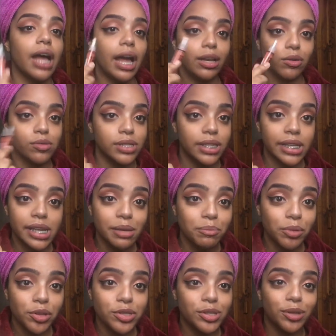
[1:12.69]
I don't sleep,
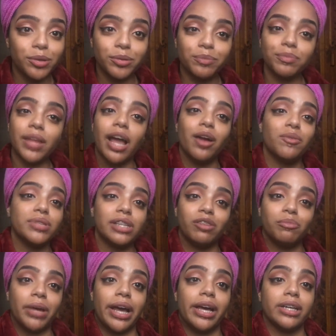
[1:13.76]
so I always
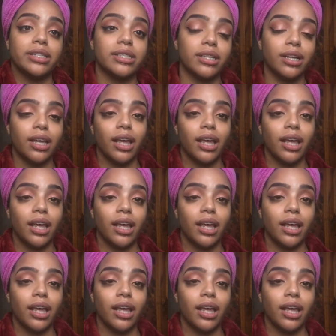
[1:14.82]
have bad.